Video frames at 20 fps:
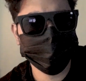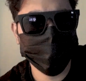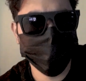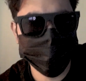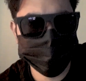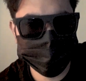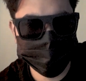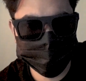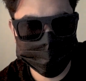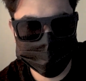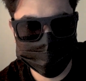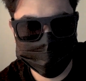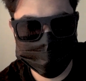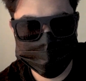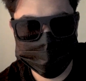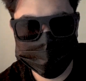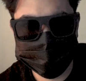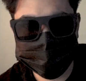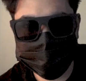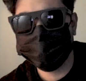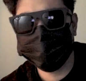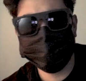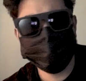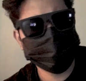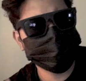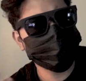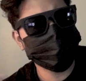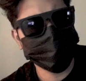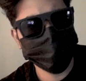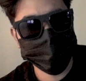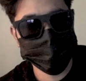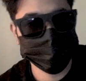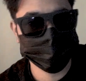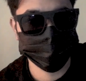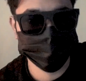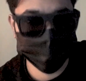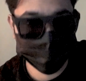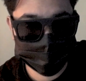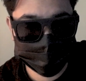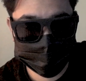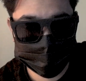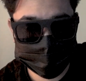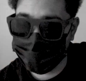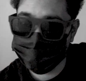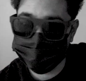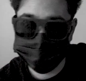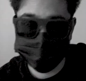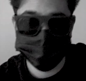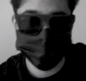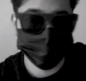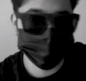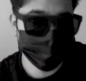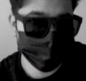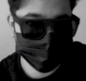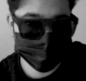conversation and let's support each other. I'm here for